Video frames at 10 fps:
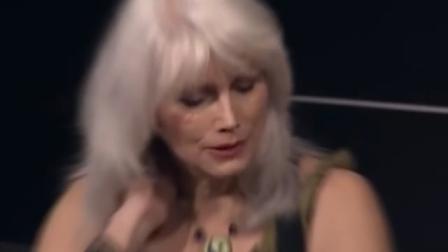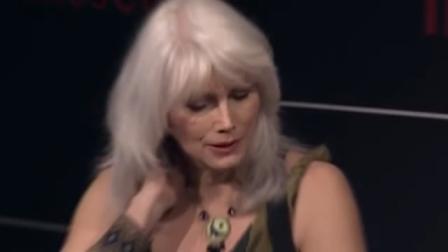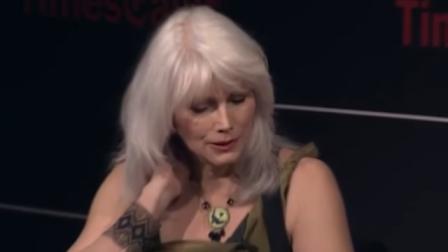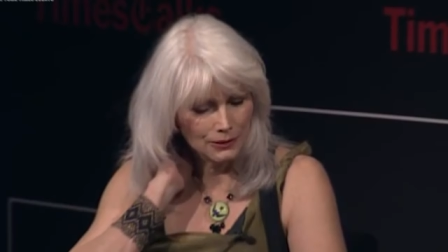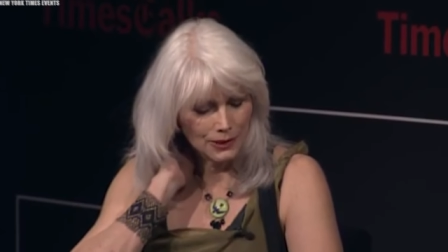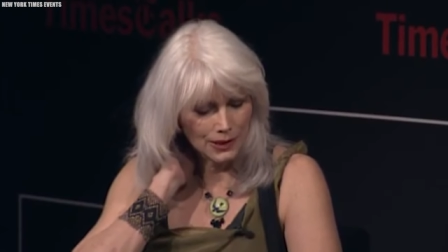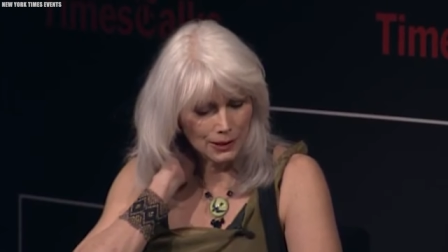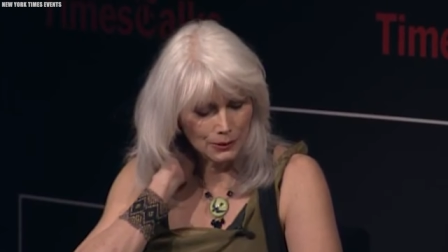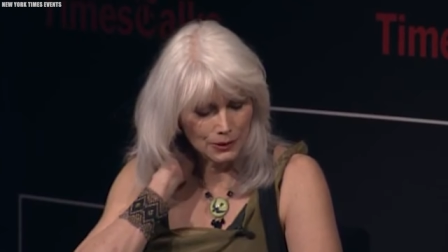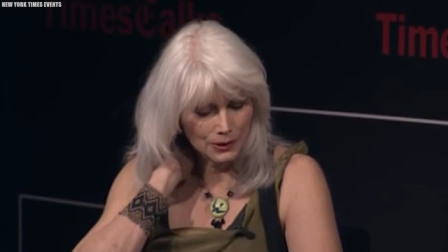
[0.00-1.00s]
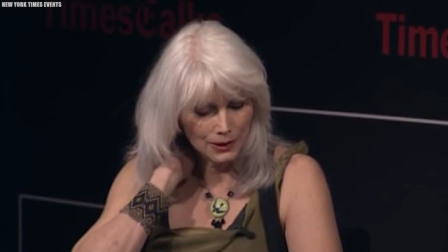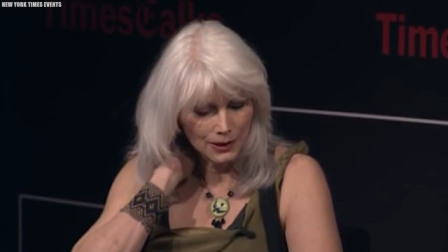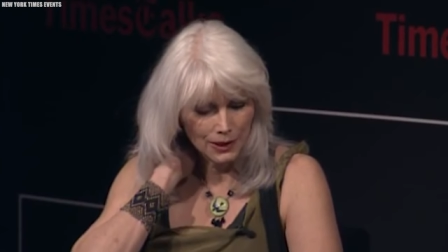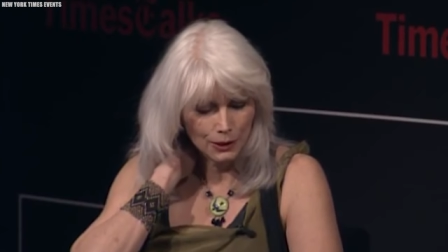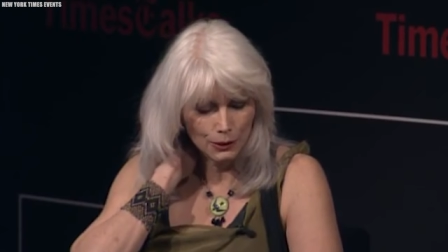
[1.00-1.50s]
Ultimately, Harris
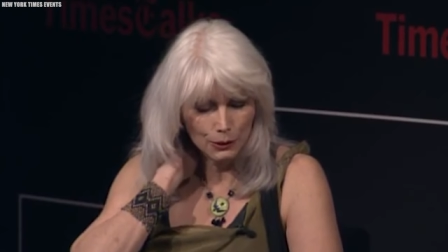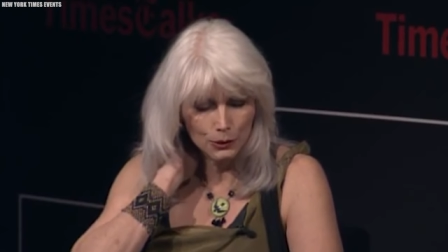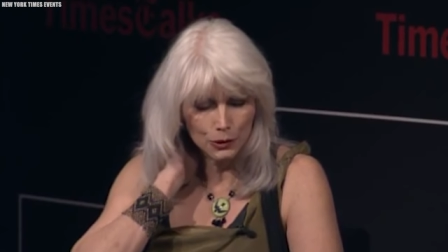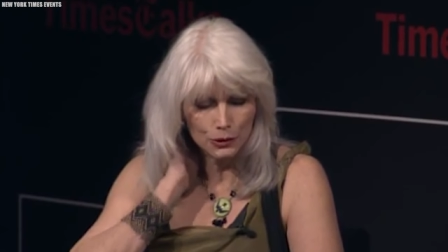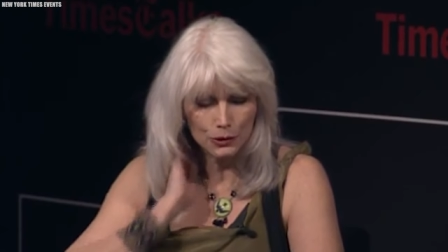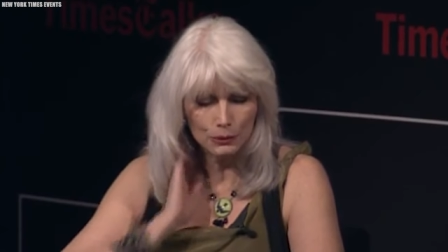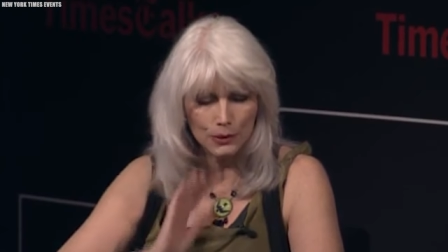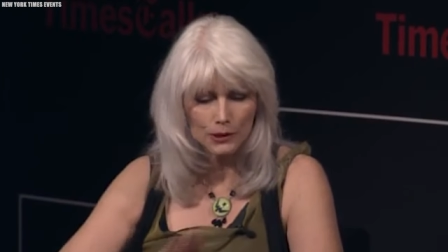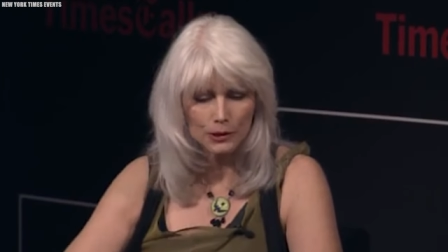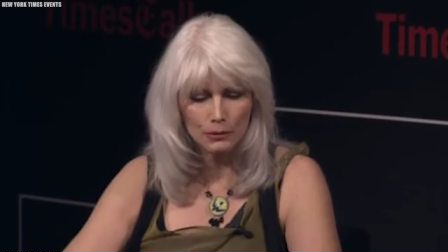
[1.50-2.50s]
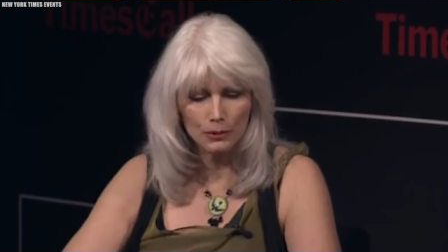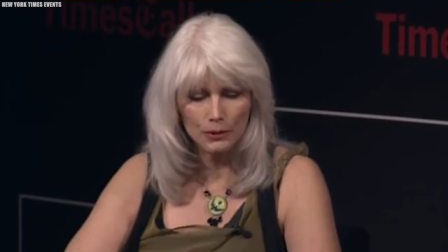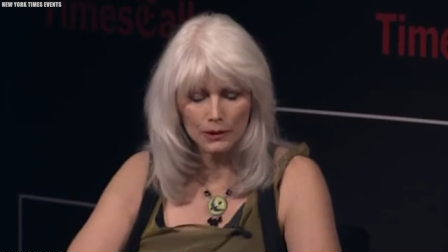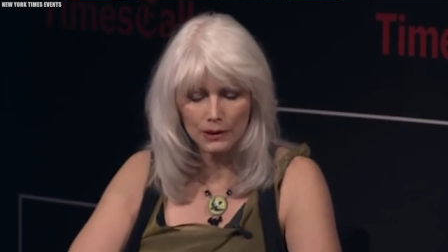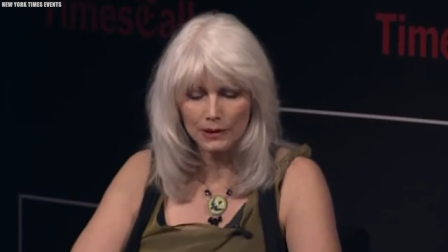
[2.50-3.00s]
emphasizes the importance of being